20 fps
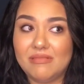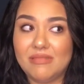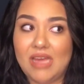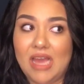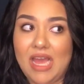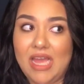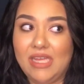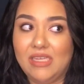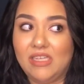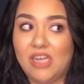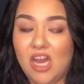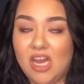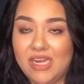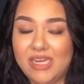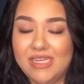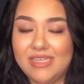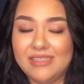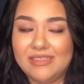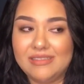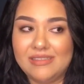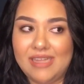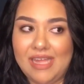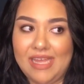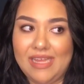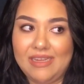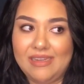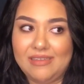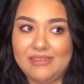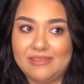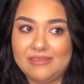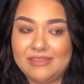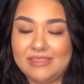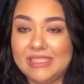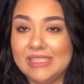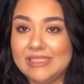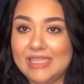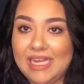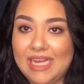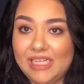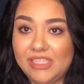I got it, like,
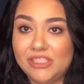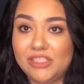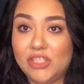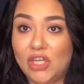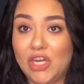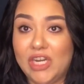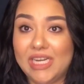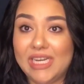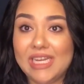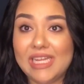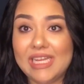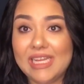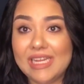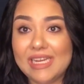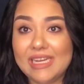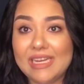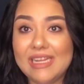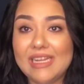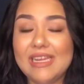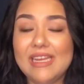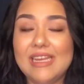since I had started it.